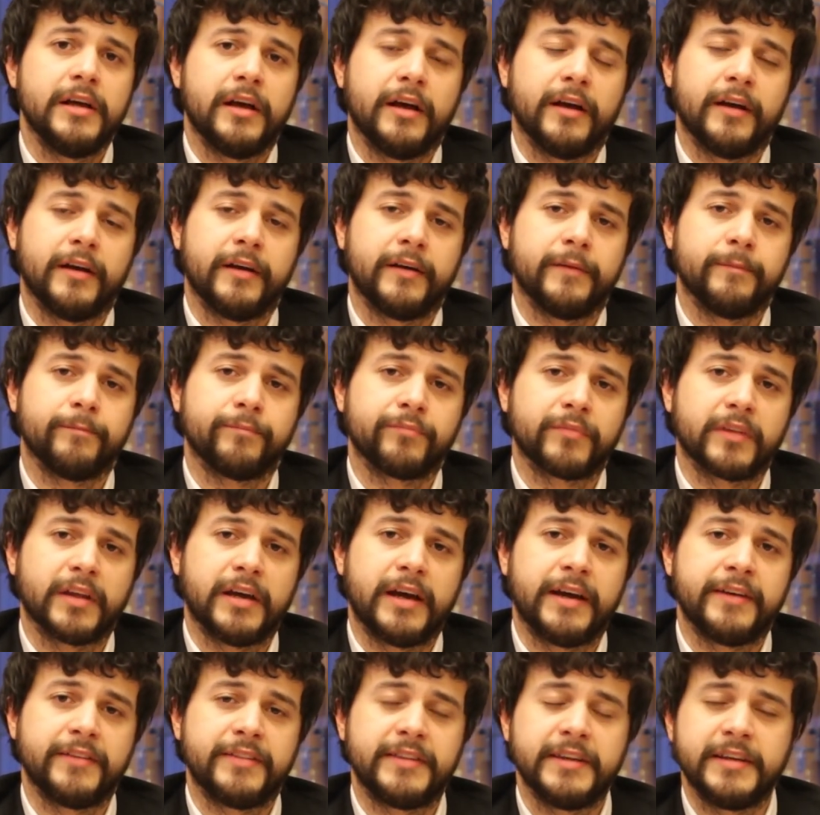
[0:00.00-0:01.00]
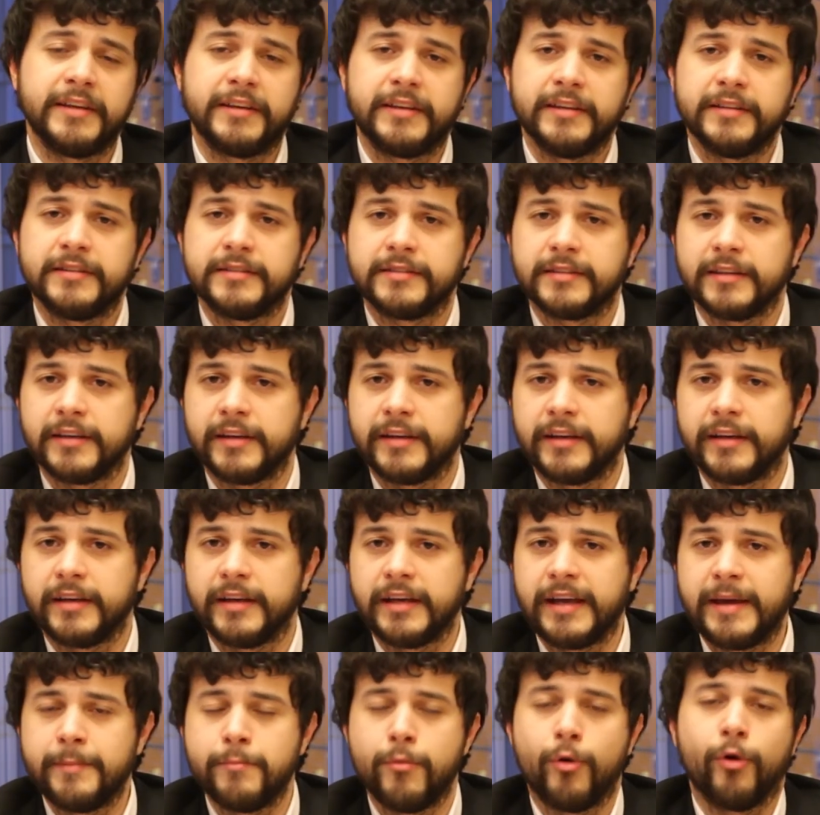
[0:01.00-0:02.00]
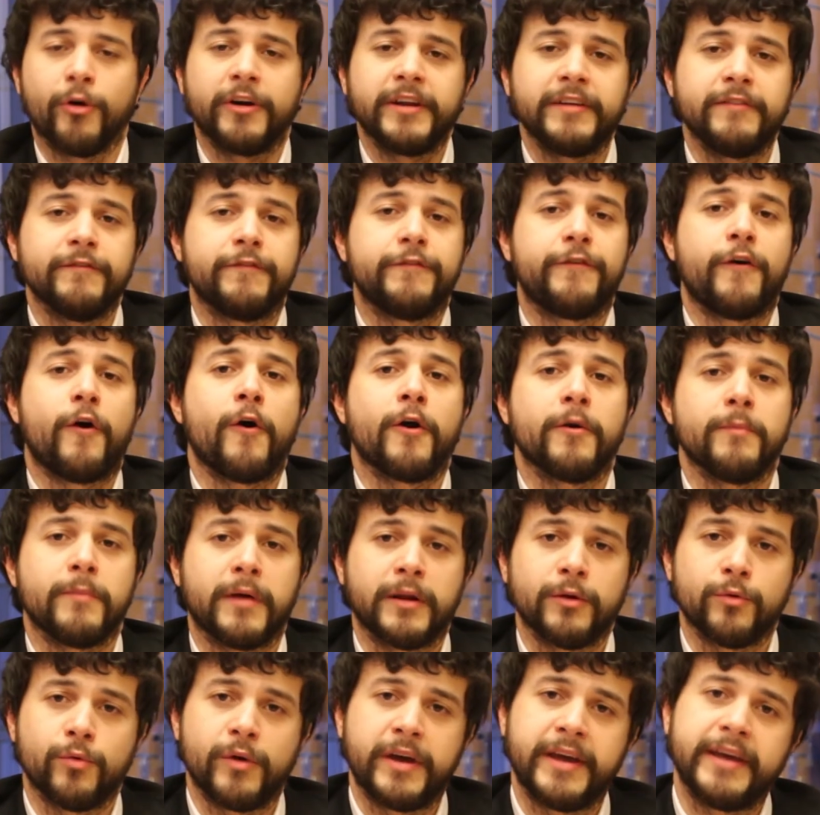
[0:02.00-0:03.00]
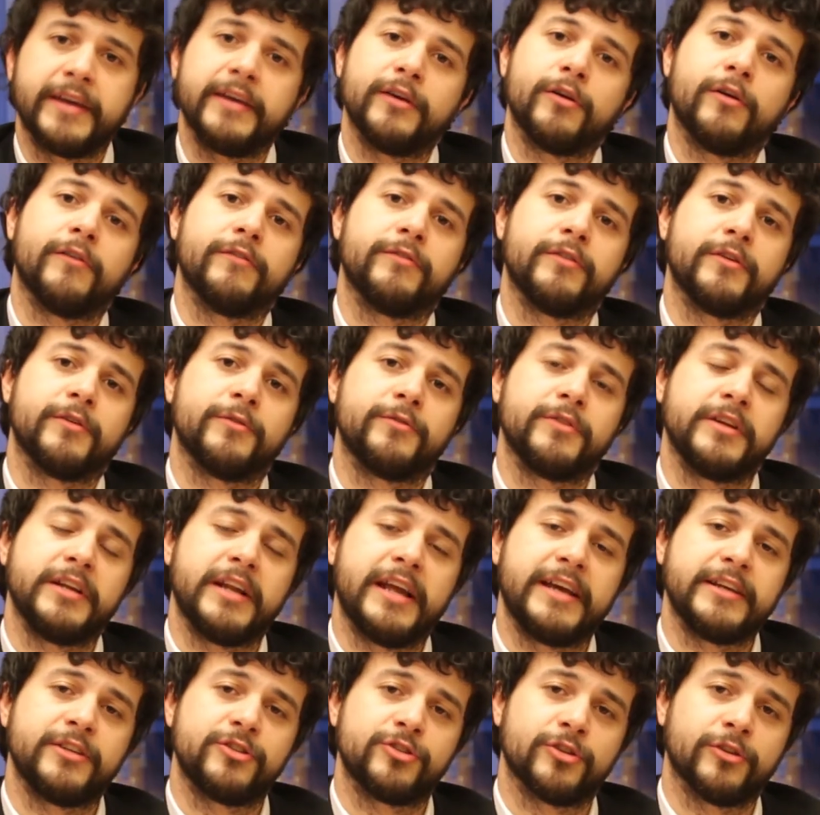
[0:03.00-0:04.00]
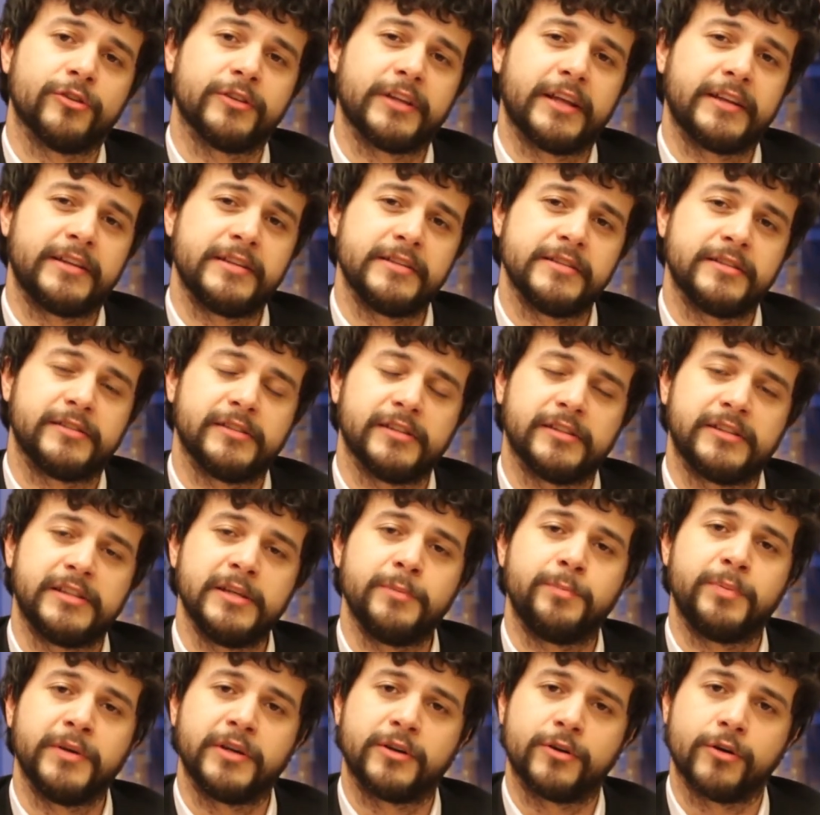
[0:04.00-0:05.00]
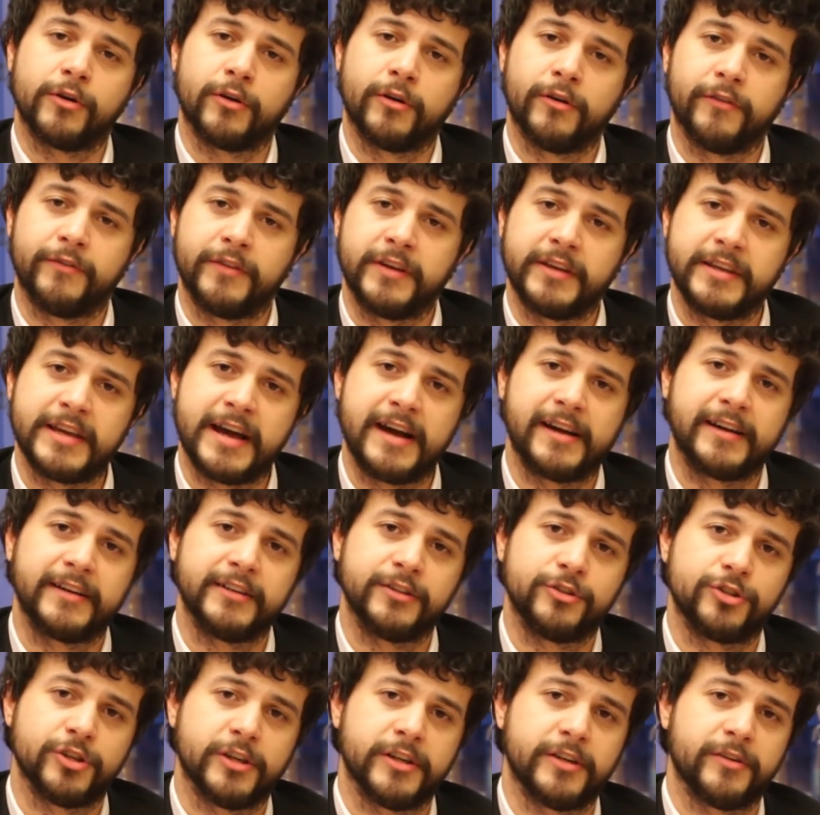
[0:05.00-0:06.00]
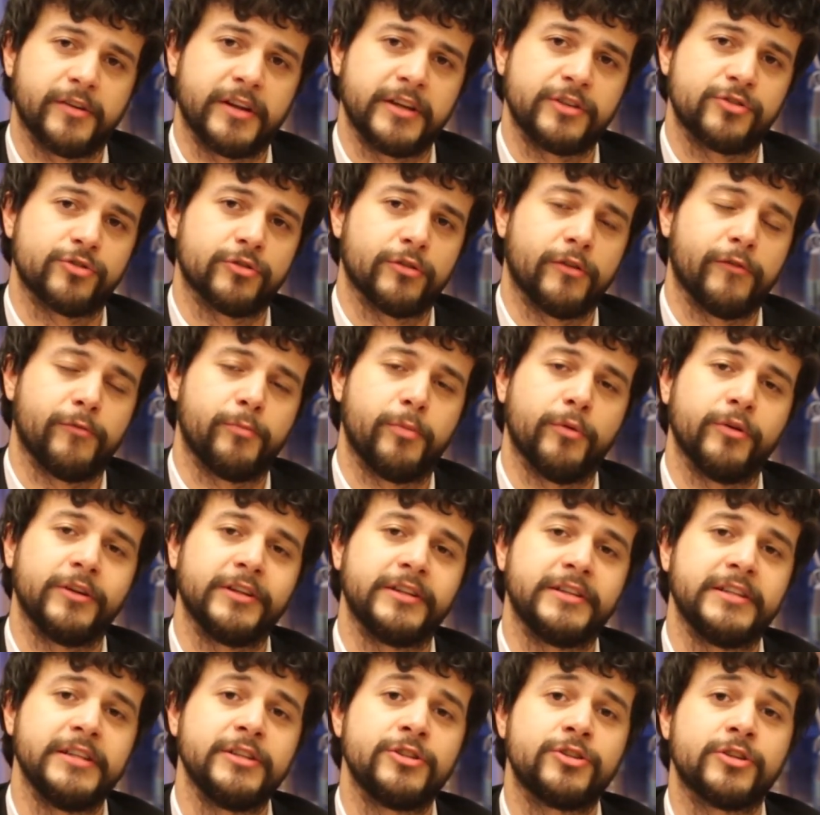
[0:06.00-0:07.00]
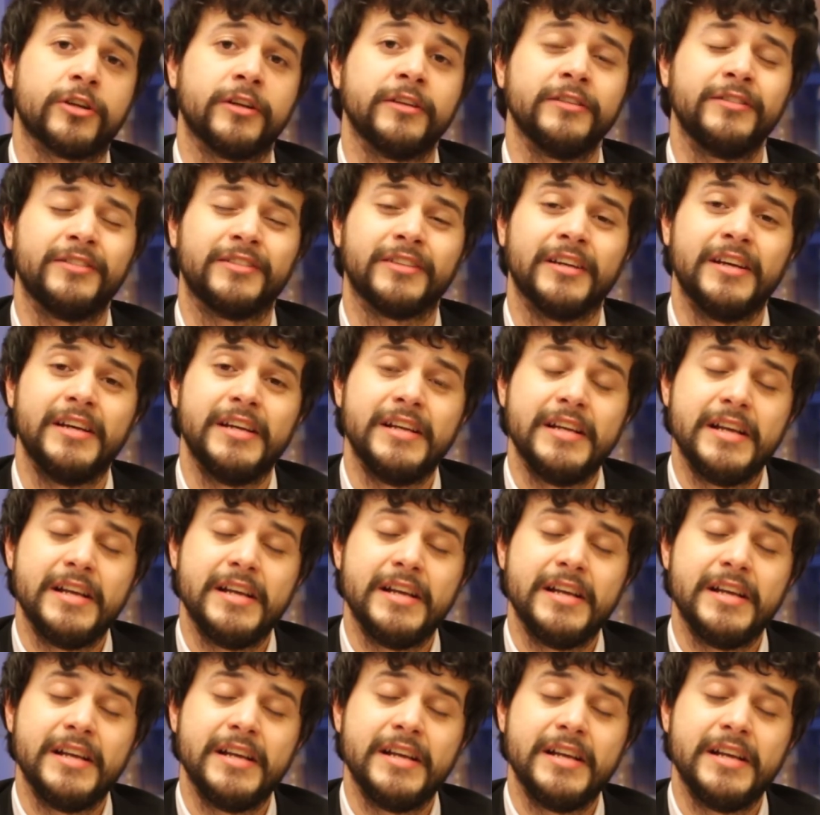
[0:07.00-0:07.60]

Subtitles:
I think it's a more informal way of a relation that is typical of a younger generation of politicians.